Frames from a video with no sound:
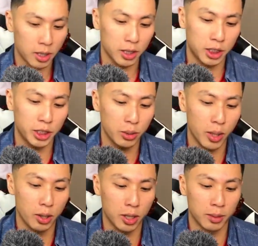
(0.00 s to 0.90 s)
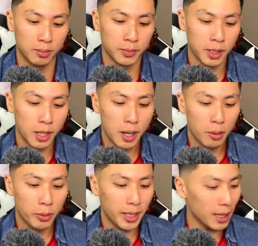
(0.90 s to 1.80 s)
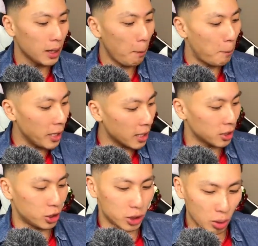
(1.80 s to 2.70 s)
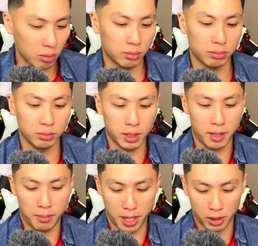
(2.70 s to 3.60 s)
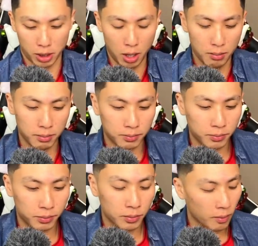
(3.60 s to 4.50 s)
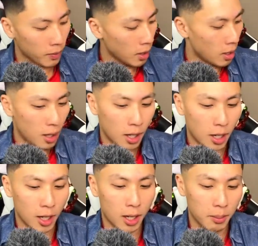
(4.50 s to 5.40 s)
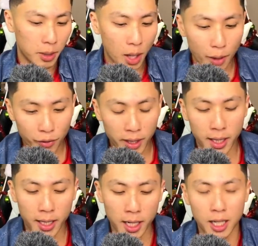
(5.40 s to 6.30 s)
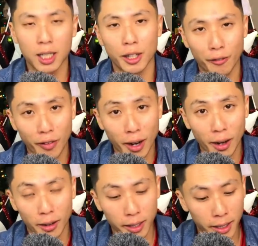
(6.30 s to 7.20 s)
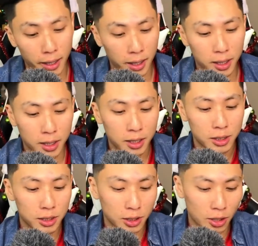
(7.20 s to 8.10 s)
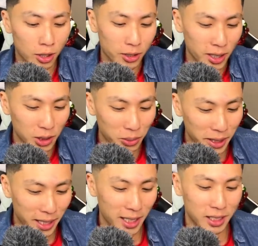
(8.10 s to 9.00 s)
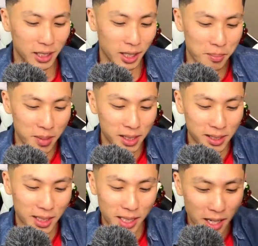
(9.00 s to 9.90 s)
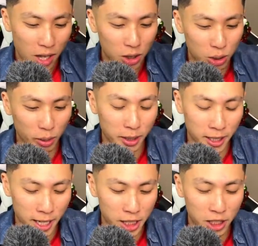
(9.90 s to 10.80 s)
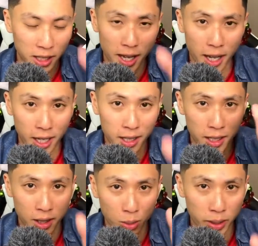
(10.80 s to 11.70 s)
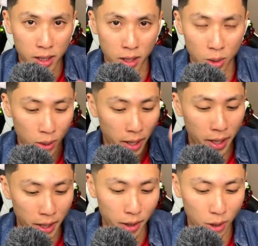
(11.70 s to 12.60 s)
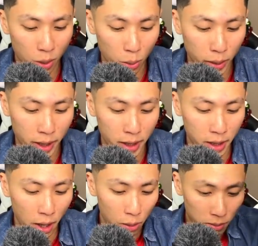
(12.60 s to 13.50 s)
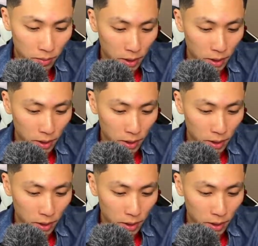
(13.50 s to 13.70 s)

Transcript: She welcome. We got the Pikachu, the Magikarp. Um, Koffing, Clefairy, Staryu. I just want to get into Misty, Twerkination, and here we go. Here we go.